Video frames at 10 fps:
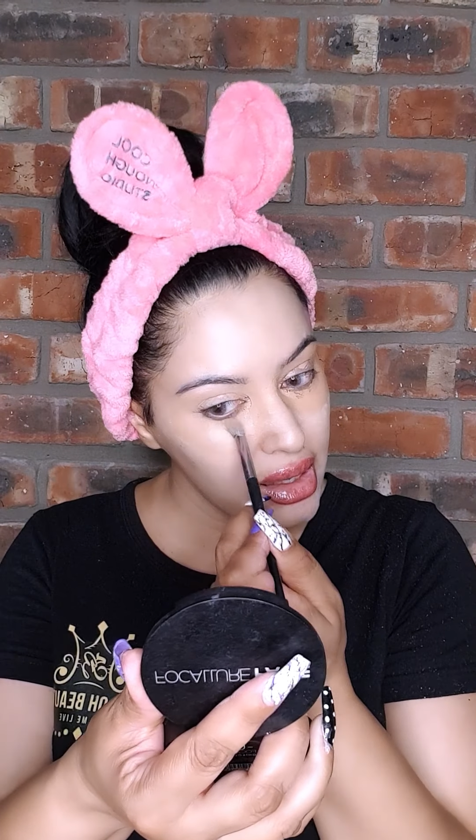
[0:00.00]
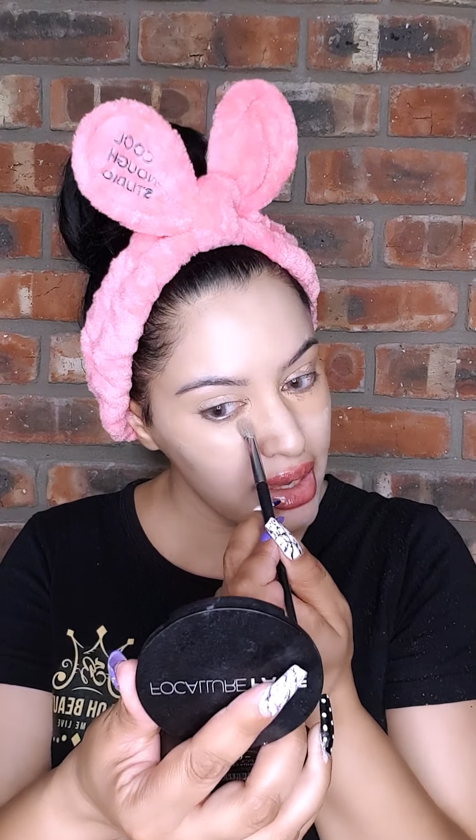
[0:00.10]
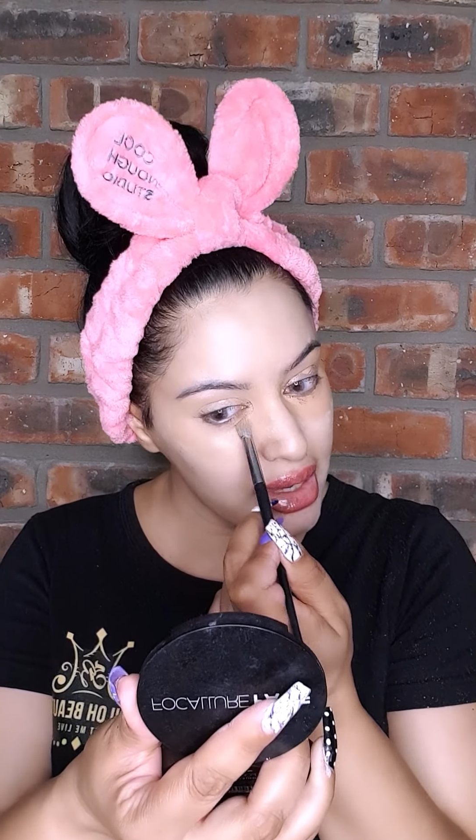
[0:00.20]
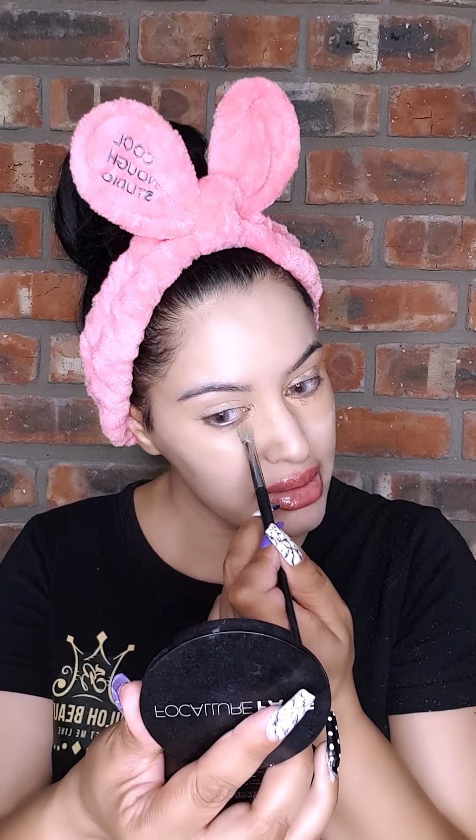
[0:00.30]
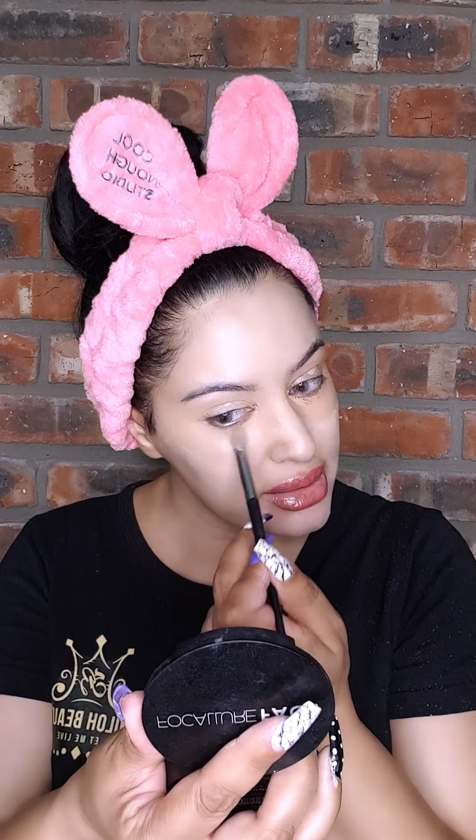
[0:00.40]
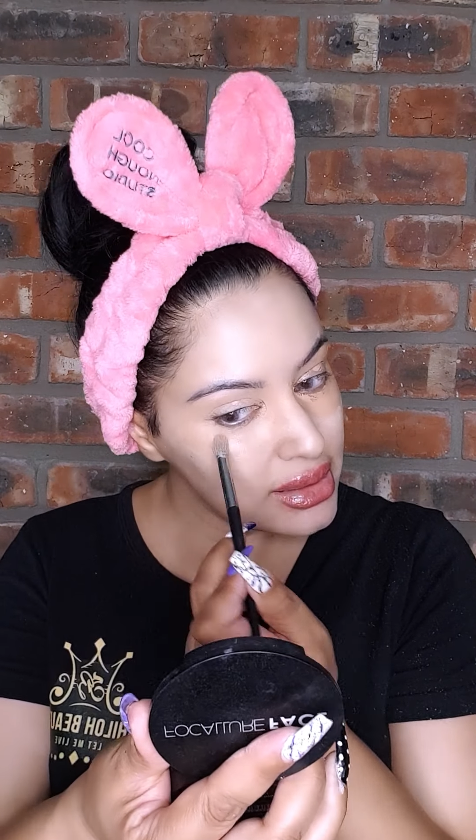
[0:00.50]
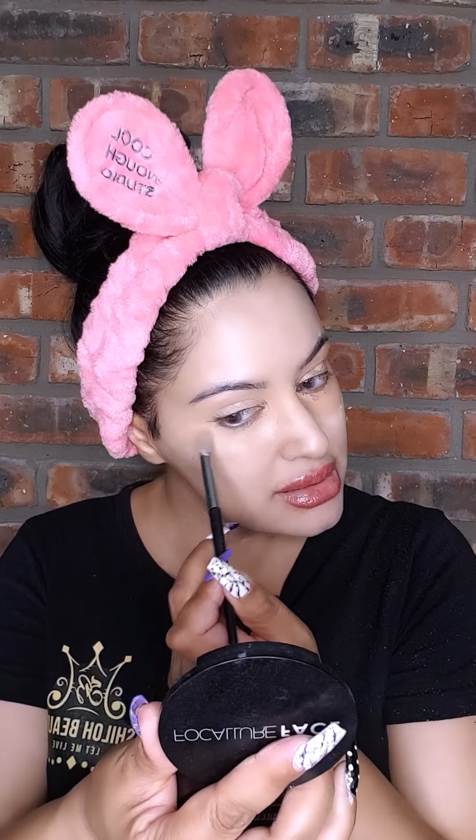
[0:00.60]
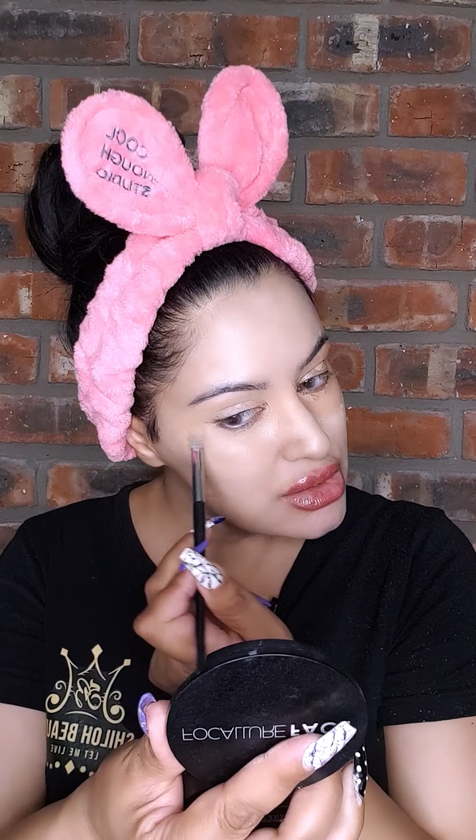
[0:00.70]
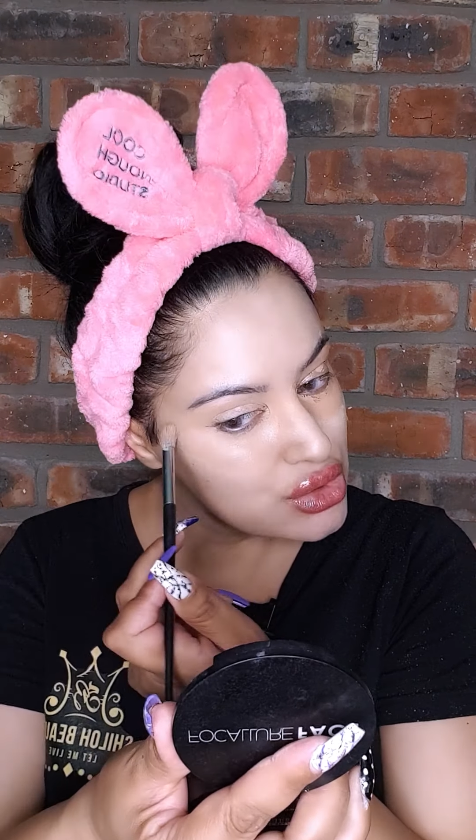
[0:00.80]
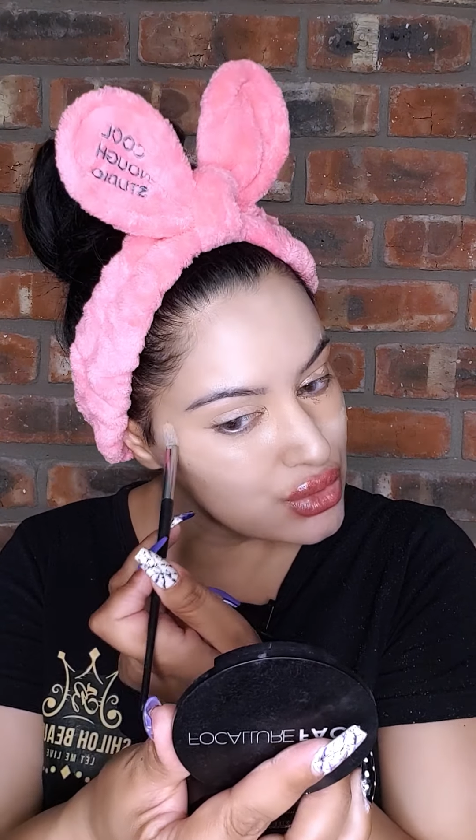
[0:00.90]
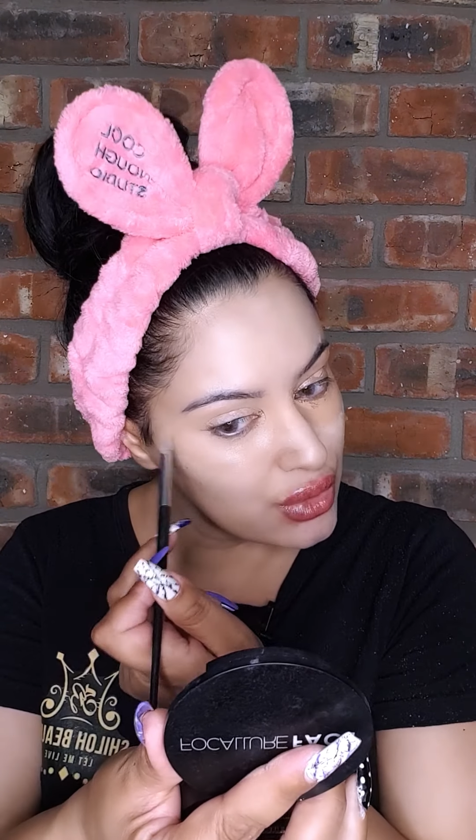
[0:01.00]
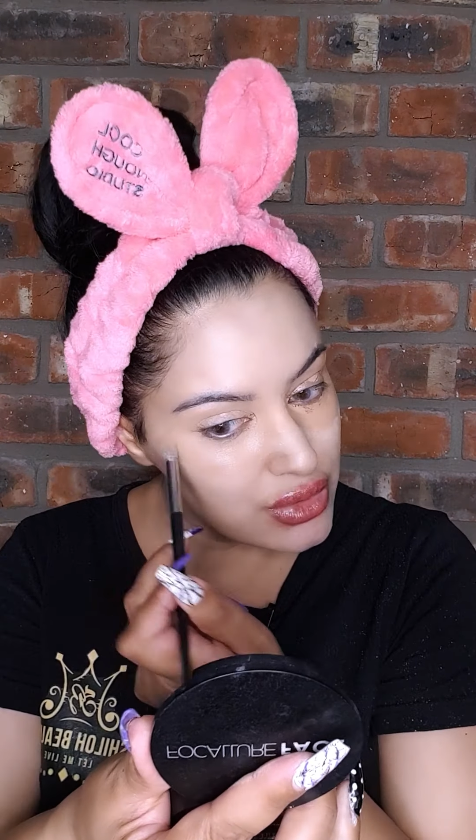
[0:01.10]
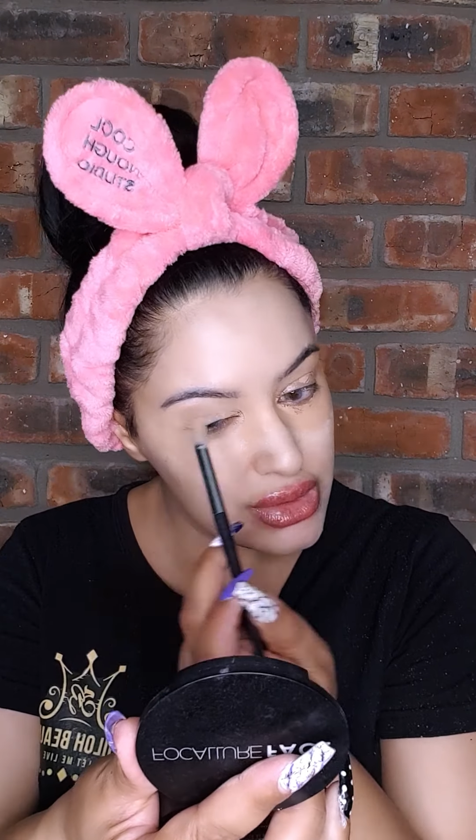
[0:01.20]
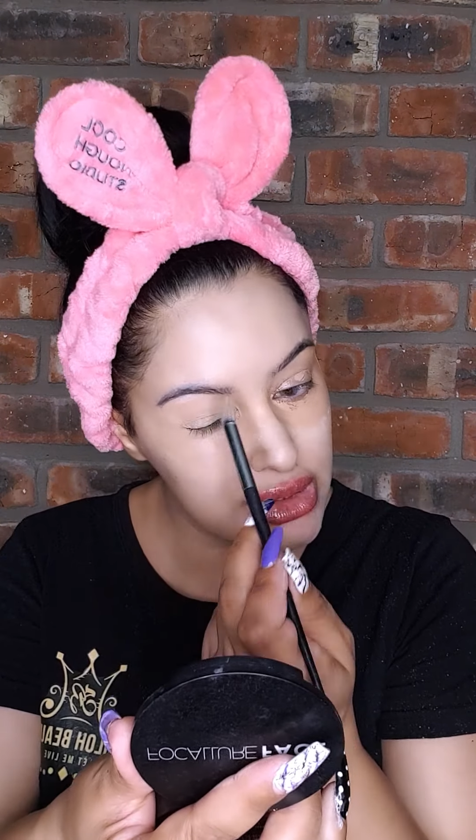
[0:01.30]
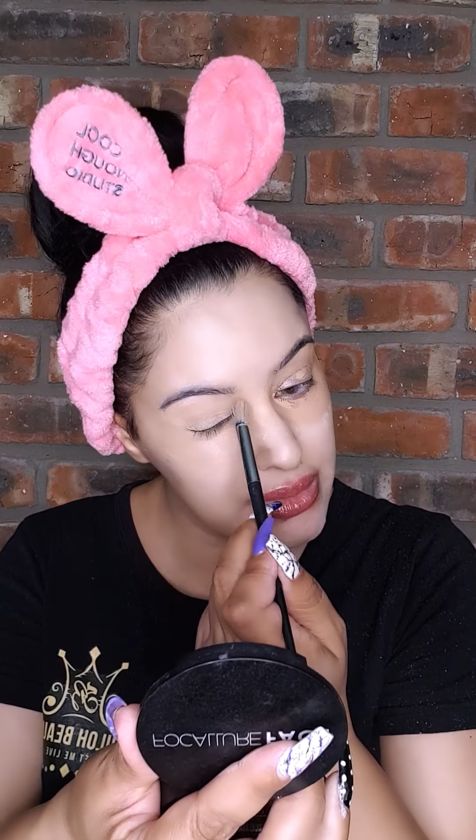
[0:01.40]
and in
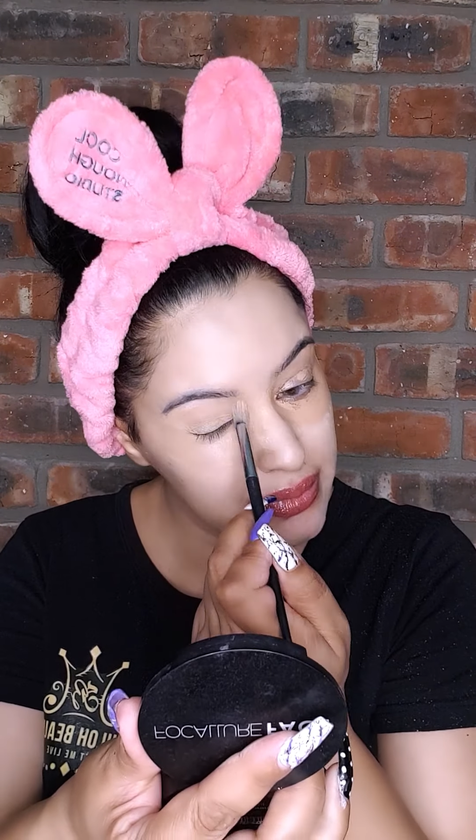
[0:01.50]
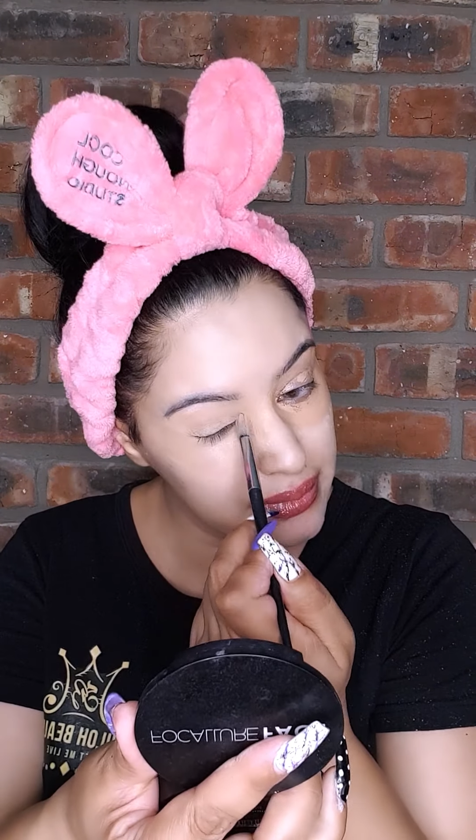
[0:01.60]
stores.